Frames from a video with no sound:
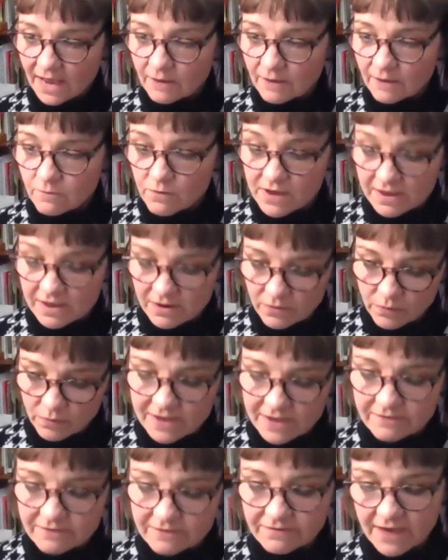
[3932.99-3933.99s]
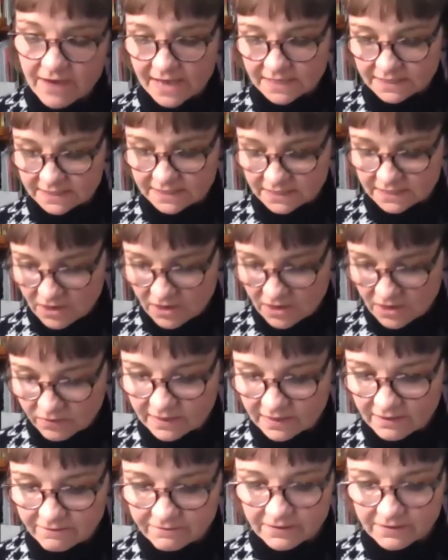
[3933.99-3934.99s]
And we, we've had, you know,
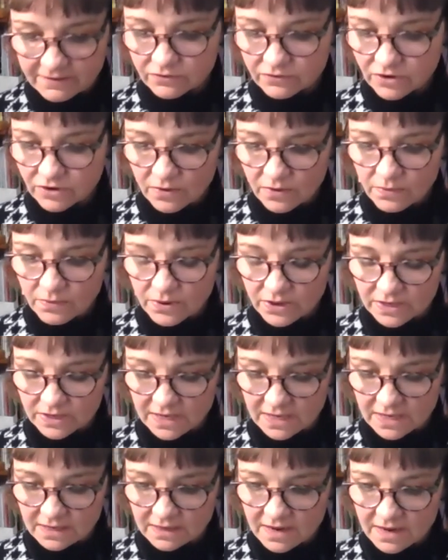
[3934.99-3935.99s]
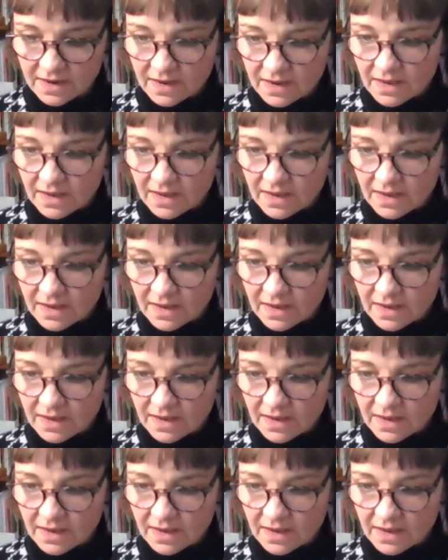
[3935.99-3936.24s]
in the field I work in,